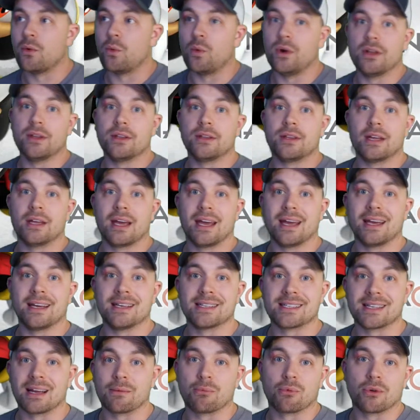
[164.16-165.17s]
with a
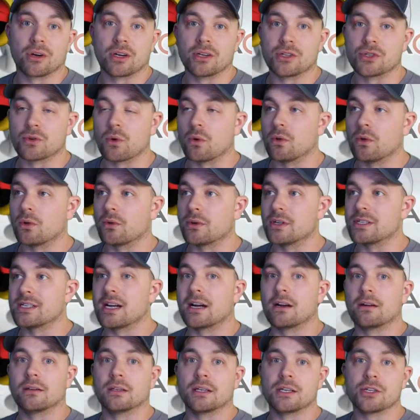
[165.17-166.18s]
separate controller
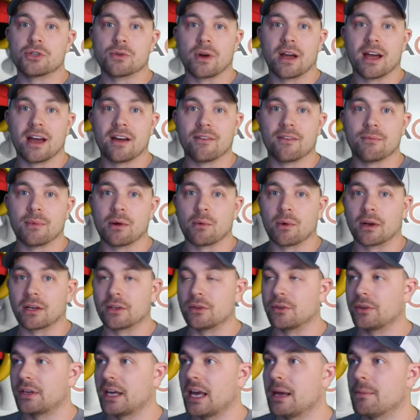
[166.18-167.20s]
entirely. So I have my
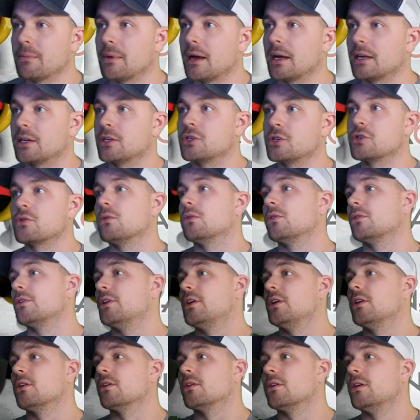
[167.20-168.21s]
regular gamepad controller
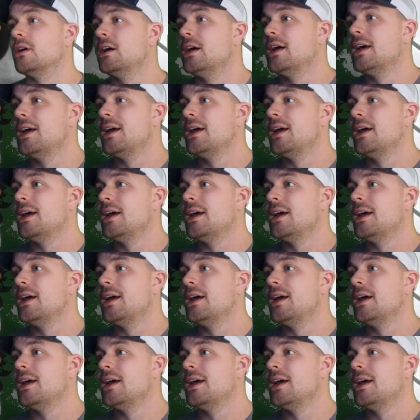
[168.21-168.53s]
here,